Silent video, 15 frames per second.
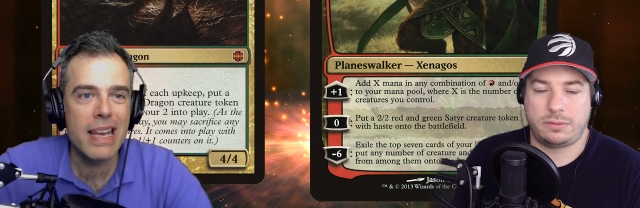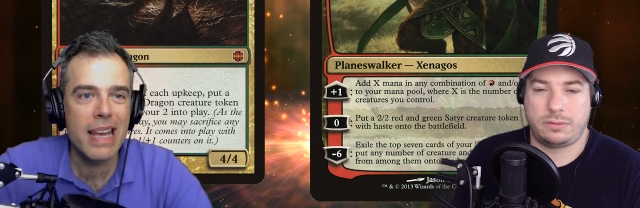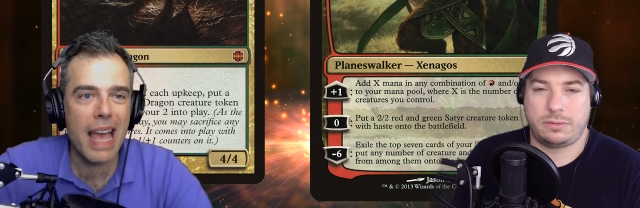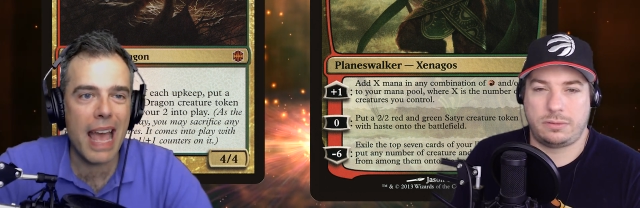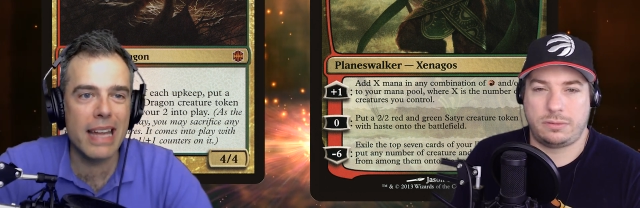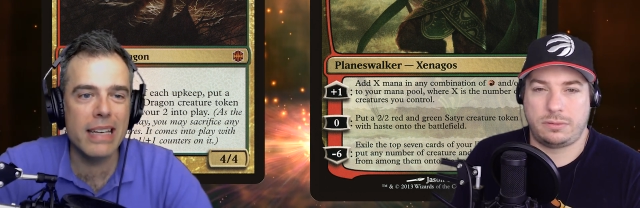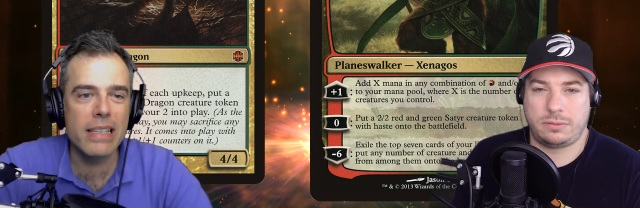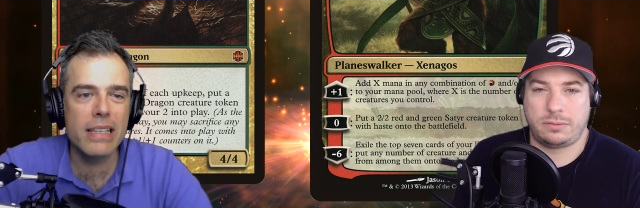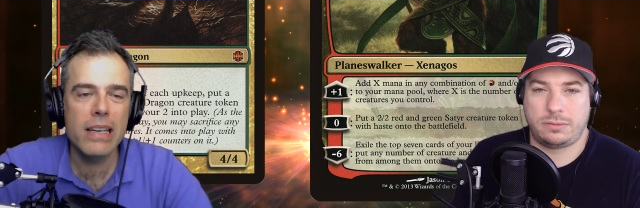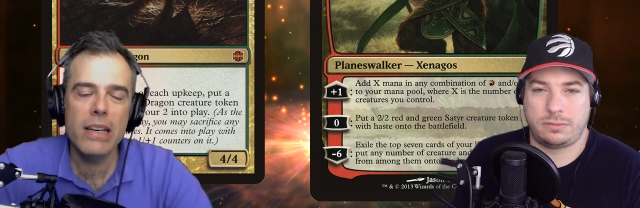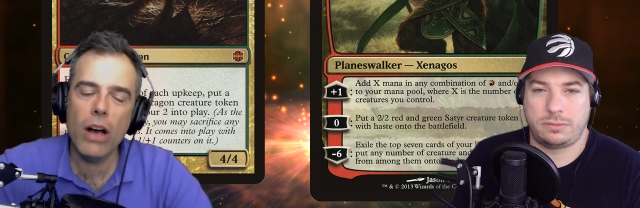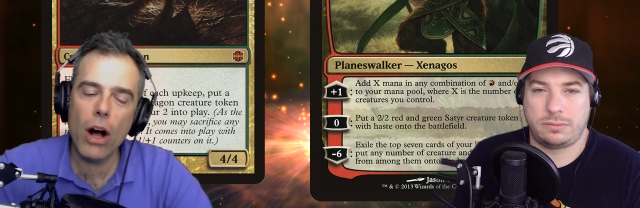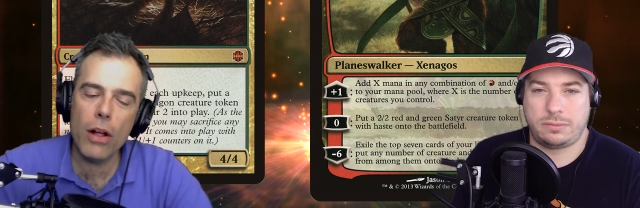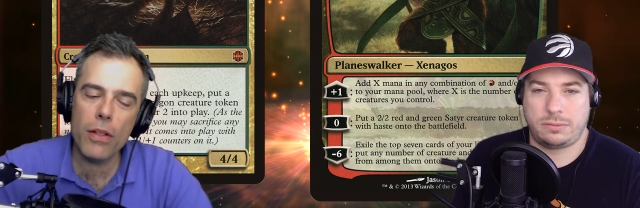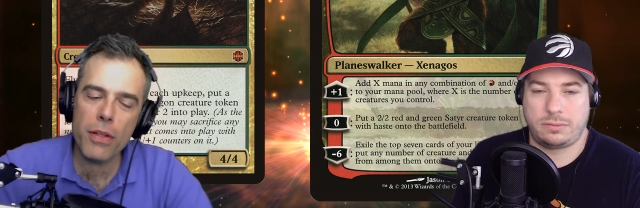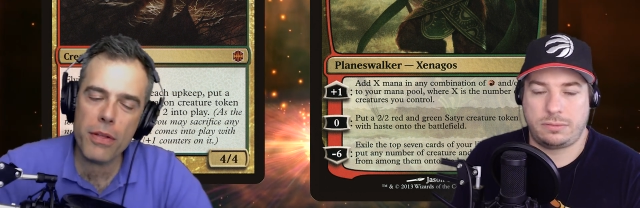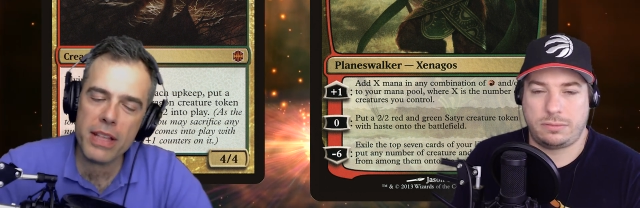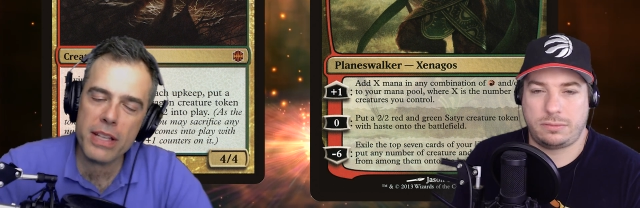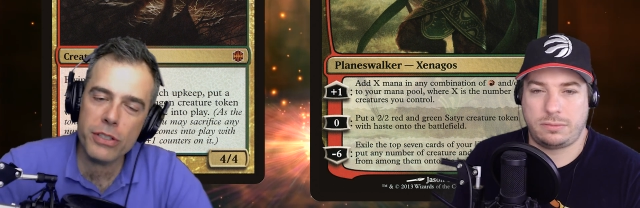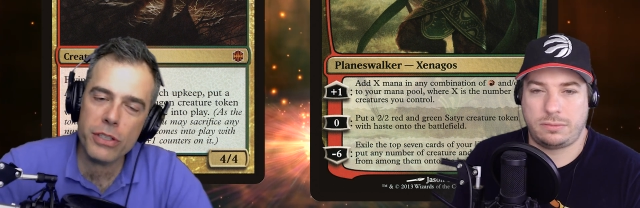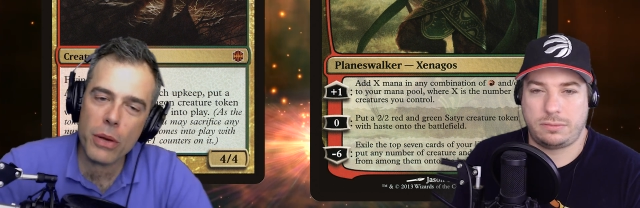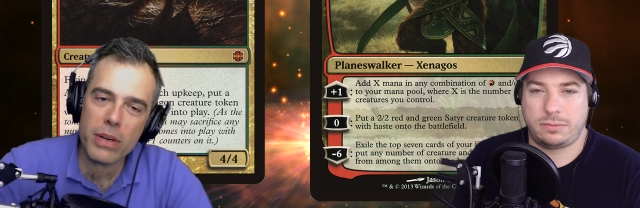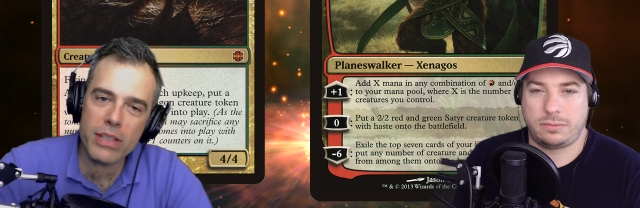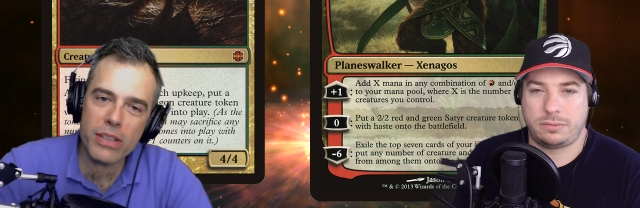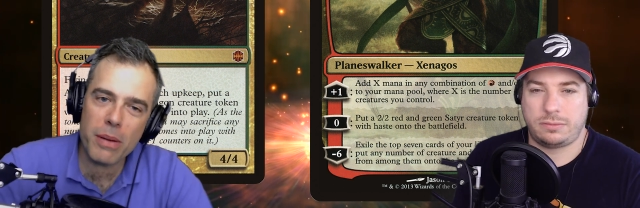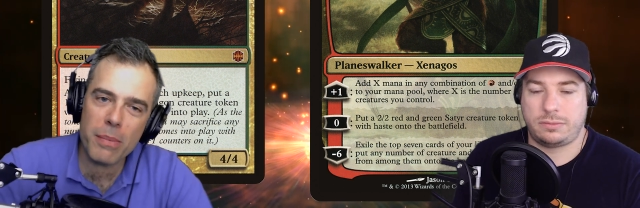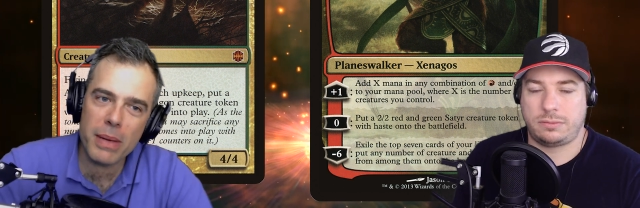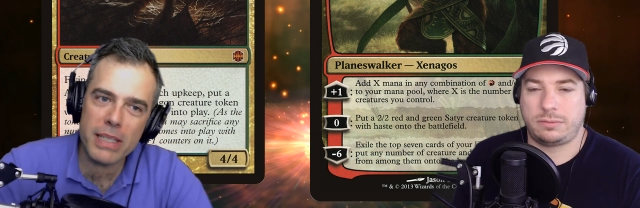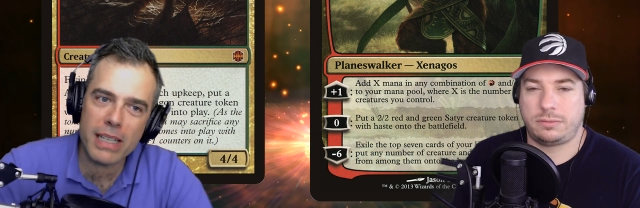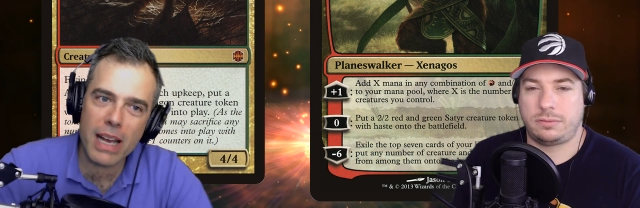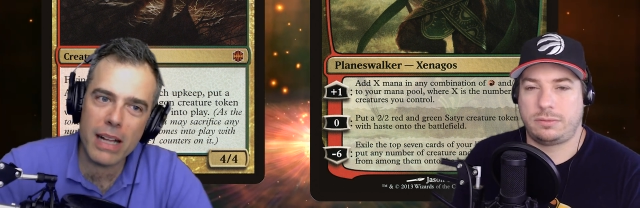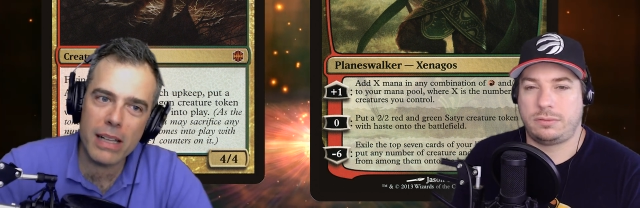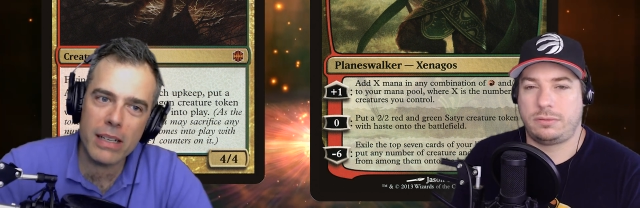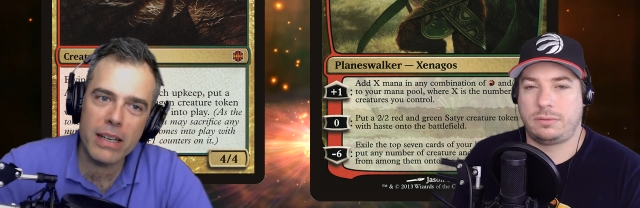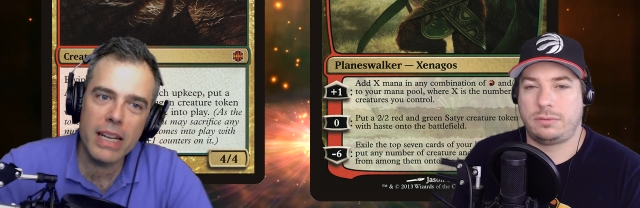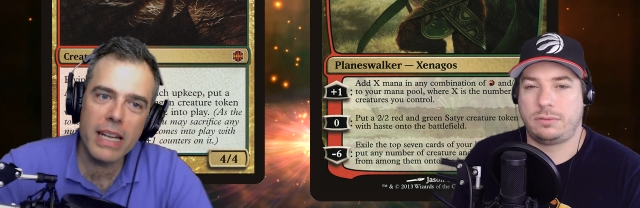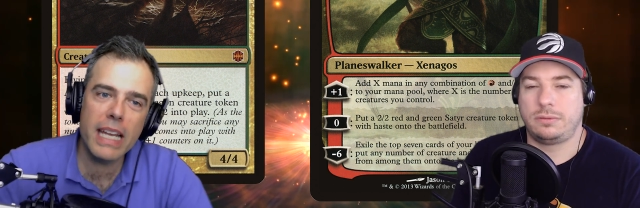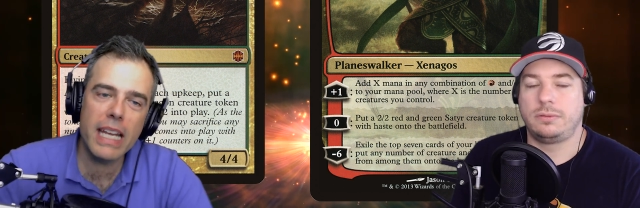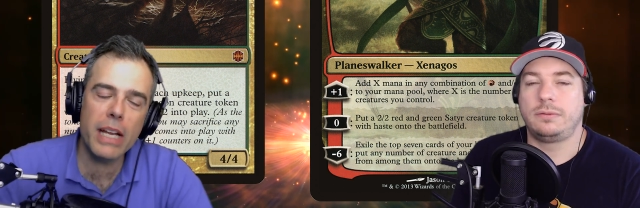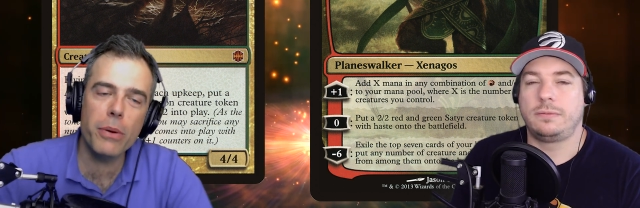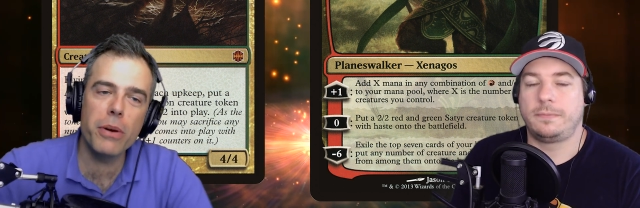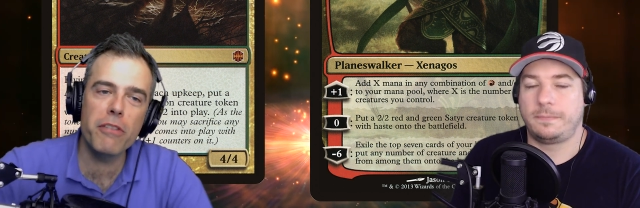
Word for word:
Speaker 1: And Although these tokens aren't multicolor, Hero of